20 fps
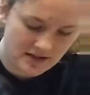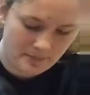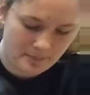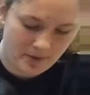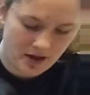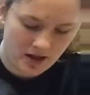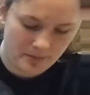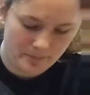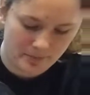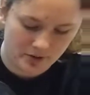say
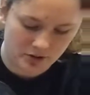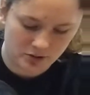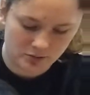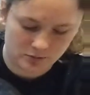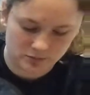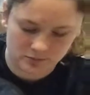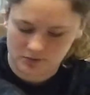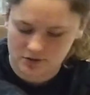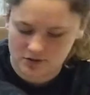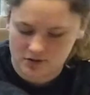popo.
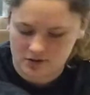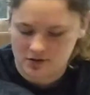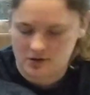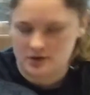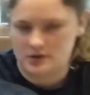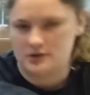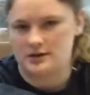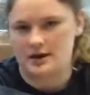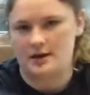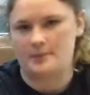
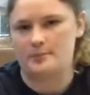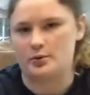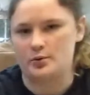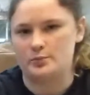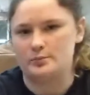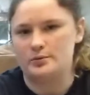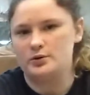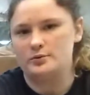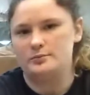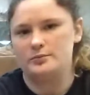Yeah,
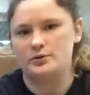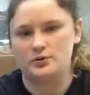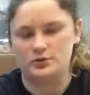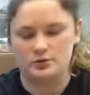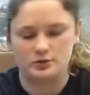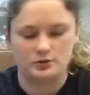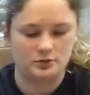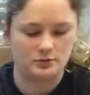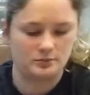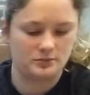boom, boom,
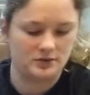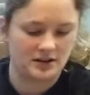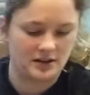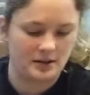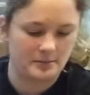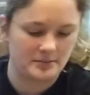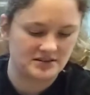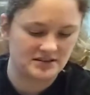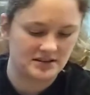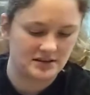boom. Now
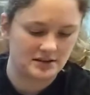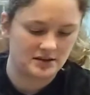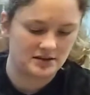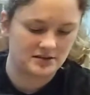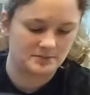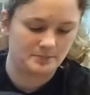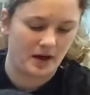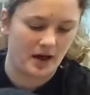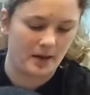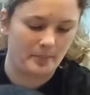let me see
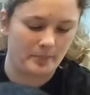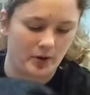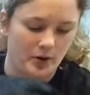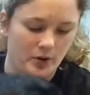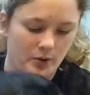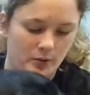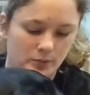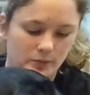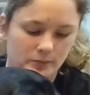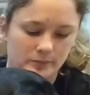this
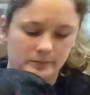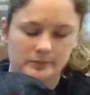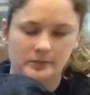popo.